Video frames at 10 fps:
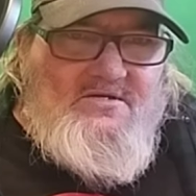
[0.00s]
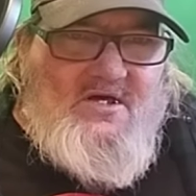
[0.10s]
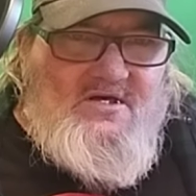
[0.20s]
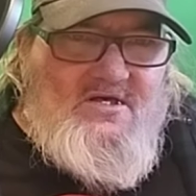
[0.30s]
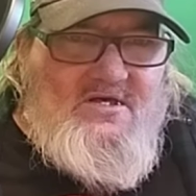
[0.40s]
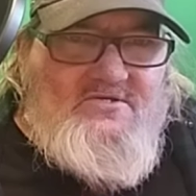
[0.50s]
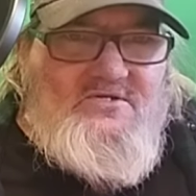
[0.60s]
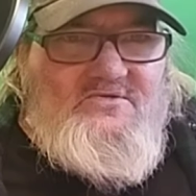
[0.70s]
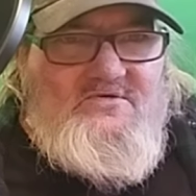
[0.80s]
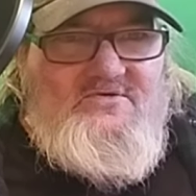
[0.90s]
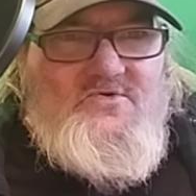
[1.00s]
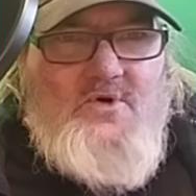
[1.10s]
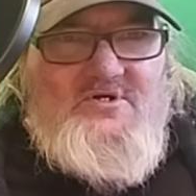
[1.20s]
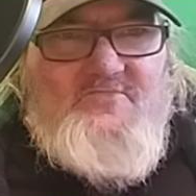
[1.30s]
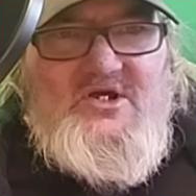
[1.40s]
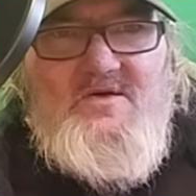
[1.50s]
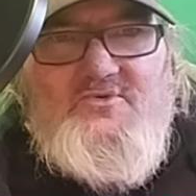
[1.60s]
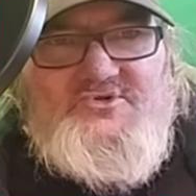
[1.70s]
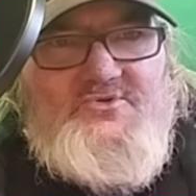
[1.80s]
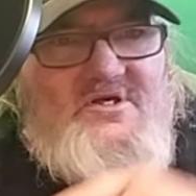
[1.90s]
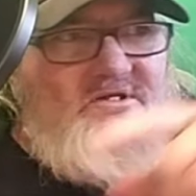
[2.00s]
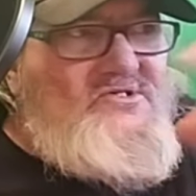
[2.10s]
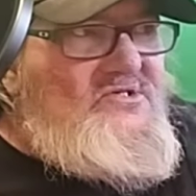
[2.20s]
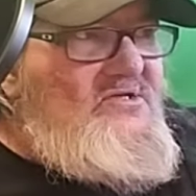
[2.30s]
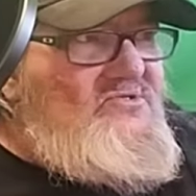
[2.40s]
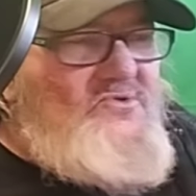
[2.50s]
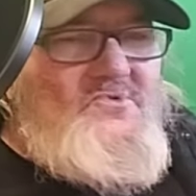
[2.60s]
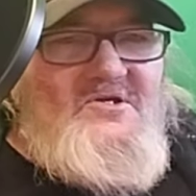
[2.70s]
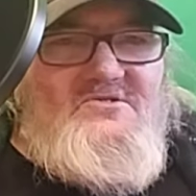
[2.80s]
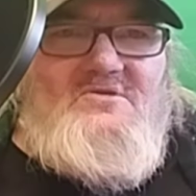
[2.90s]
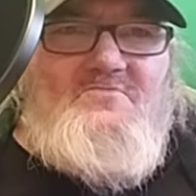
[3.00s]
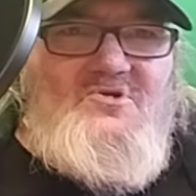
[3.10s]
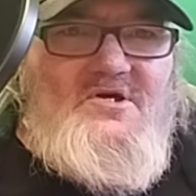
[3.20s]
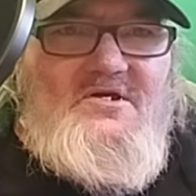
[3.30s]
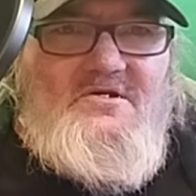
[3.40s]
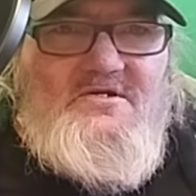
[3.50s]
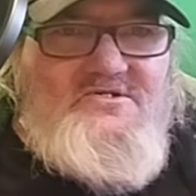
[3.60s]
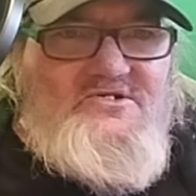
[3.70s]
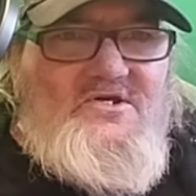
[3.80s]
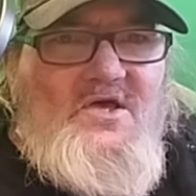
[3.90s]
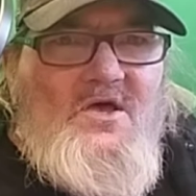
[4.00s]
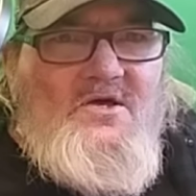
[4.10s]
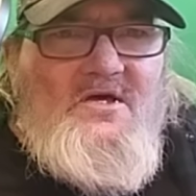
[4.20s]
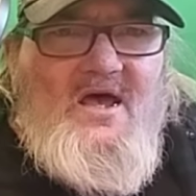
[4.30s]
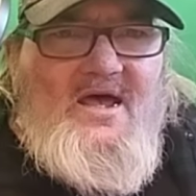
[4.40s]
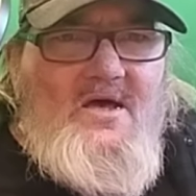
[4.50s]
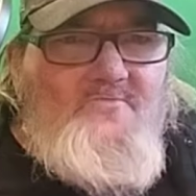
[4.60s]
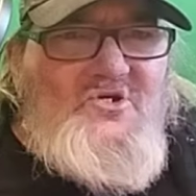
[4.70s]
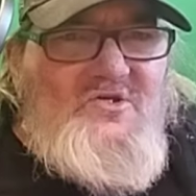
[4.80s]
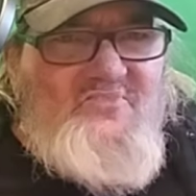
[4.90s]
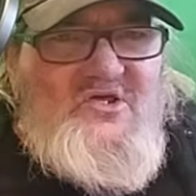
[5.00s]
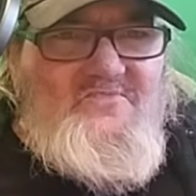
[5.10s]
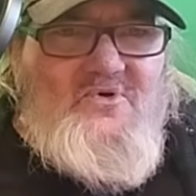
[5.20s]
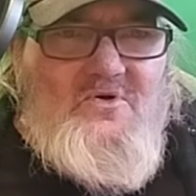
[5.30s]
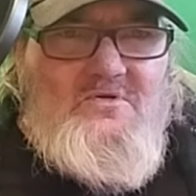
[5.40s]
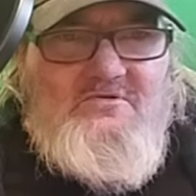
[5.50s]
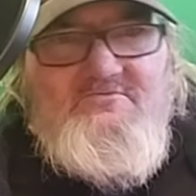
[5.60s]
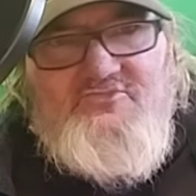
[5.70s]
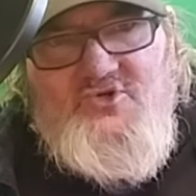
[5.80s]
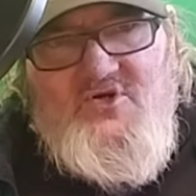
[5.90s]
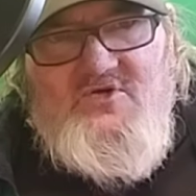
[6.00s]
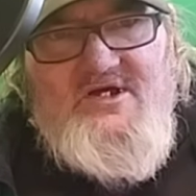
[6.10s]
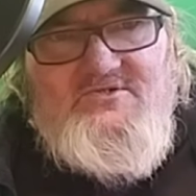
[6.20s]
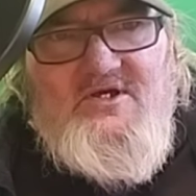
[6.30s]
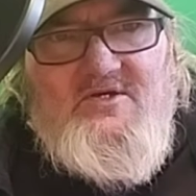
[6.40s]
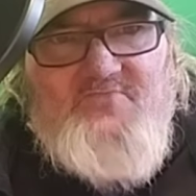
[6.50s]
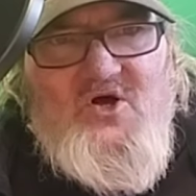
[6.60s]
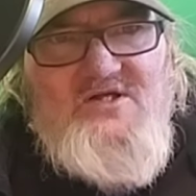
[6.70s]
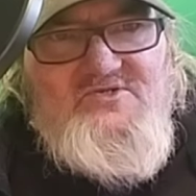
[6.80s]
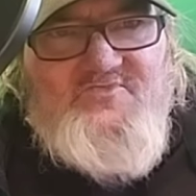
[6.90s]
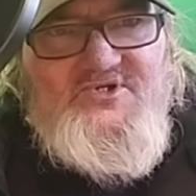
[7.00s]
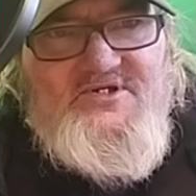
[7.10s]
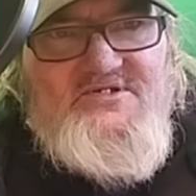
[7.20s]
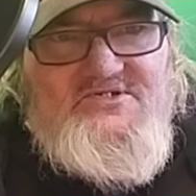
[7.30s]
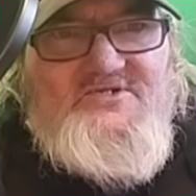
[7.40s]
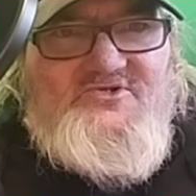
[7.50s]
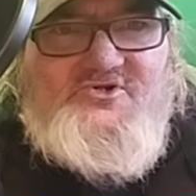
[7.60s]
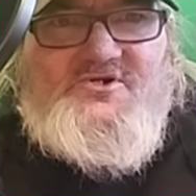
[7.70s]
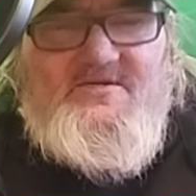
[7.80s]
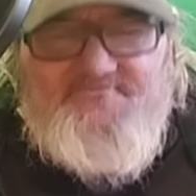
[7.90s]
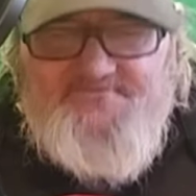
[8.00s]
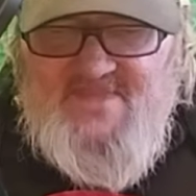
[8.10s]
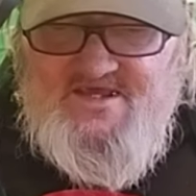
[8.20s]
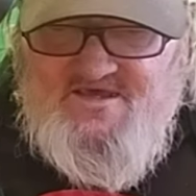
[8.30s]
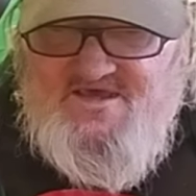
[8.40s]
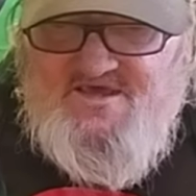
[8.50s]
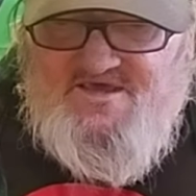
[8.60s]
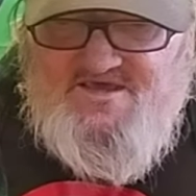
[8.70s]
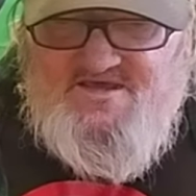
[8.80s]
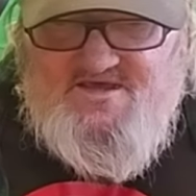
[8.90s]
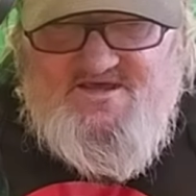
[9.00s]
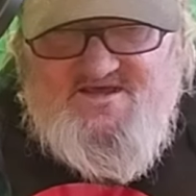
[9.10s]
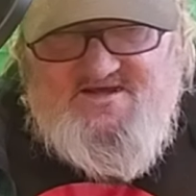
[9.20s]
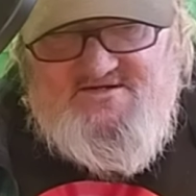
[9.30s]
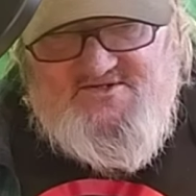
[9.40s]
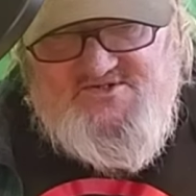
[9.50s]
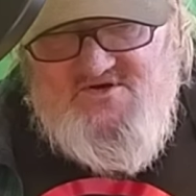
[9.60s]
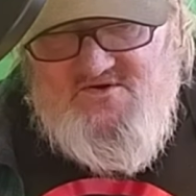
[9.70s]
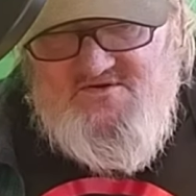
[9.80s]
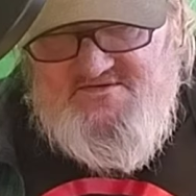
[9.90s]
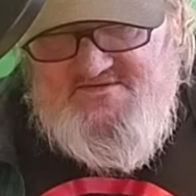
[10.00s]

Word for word: uh, you want to be able to assess the rest of the plane and see how many people look like they could possibly assist you. Uh, so